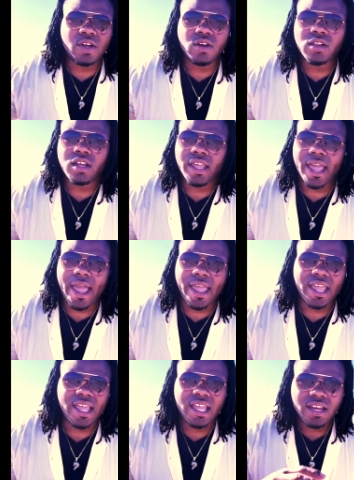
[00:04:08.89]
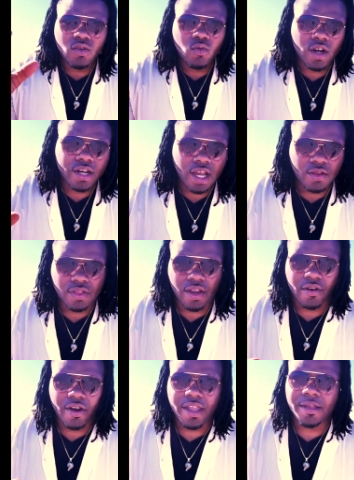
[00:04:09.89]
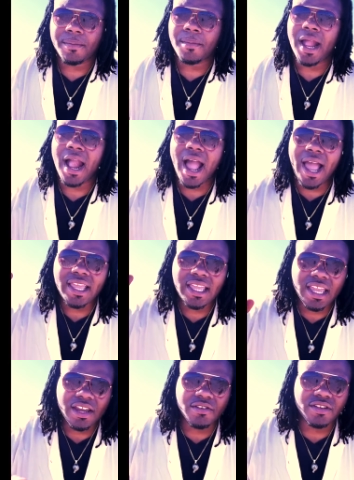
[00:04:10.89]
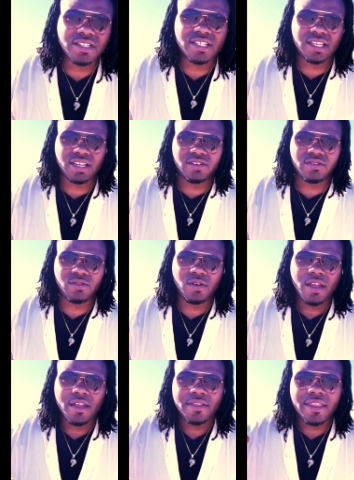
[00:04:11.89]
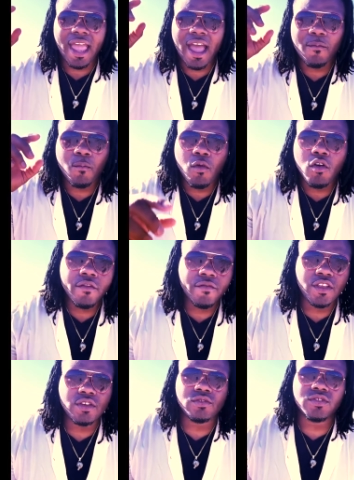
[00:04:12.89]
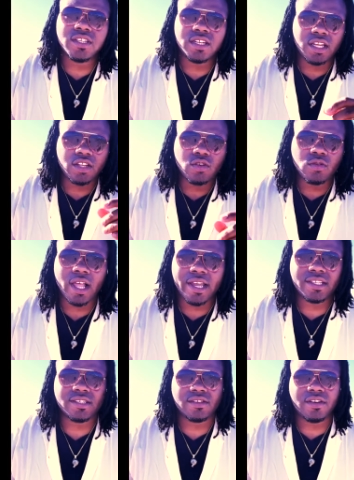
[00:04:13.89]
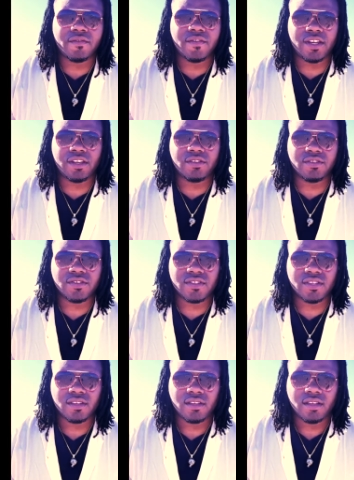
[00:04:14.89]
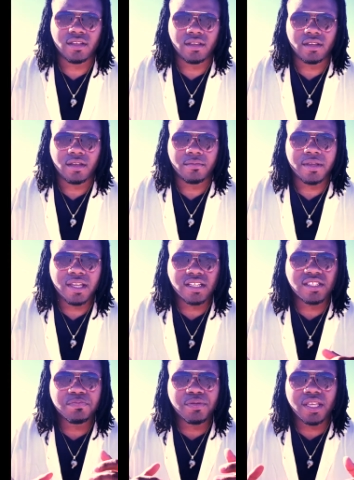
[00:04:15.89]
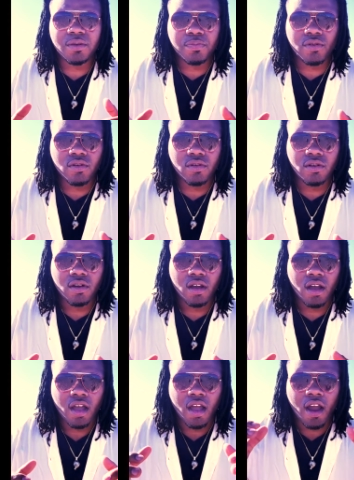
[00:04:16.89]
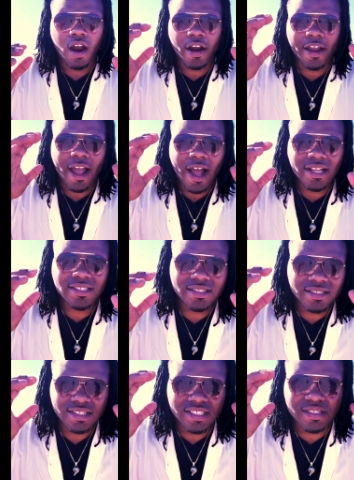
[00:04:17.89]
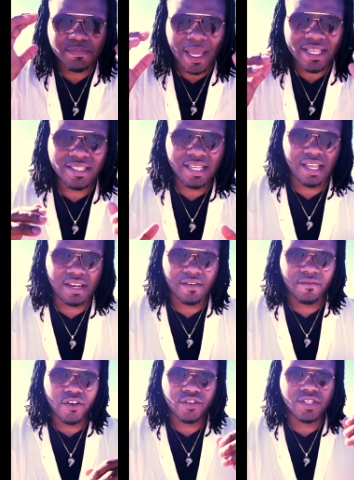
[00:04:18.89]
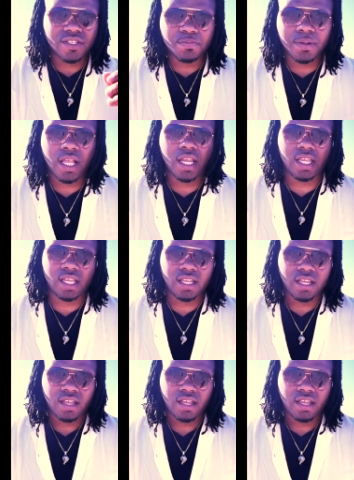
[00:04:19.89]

Go look at anyone out there, right? I guarantee you they have more views than they do likes on their videos. Because people are constantly spectating versus playing.